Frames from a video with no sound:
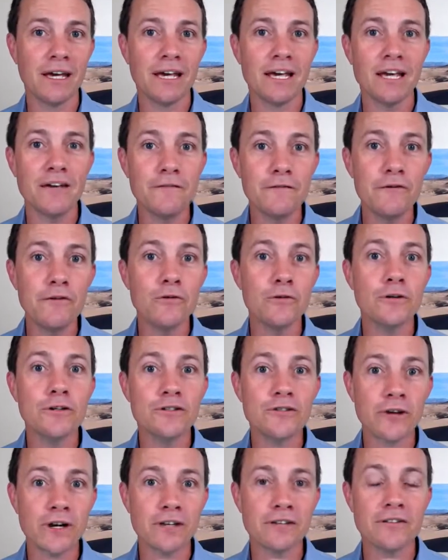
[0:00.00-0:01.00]
If you
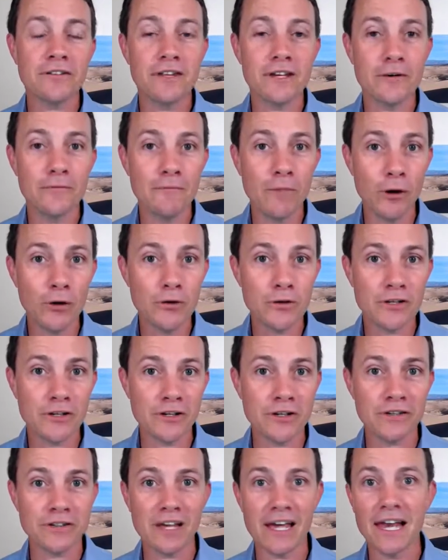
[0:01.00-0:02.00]
address the
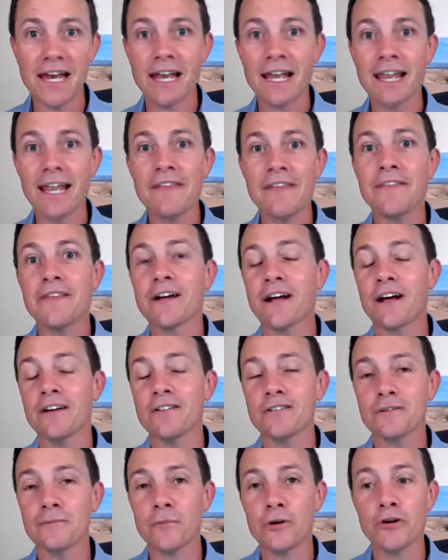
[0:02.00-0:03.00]
emotions and let the
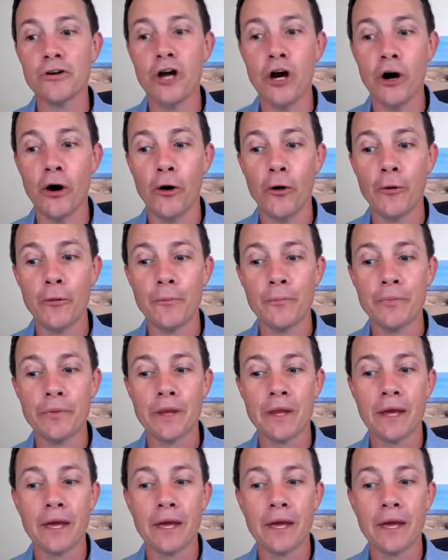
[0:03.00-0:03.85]
customer know